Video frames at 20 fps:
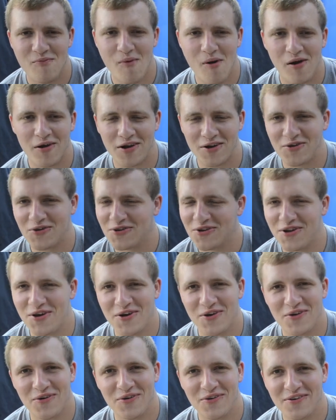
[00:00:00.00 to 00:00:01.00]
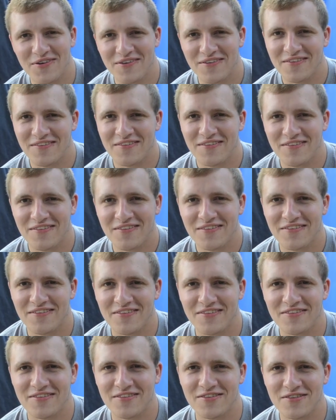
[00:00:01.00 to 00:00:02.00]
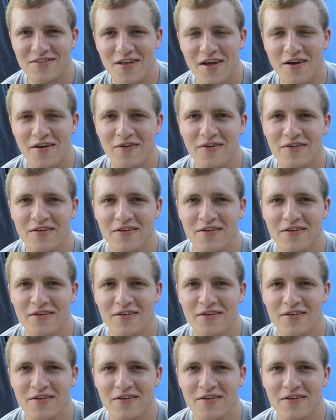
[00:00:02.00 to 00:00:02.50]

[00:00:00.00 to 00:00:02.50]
I don't know. You don't know? No.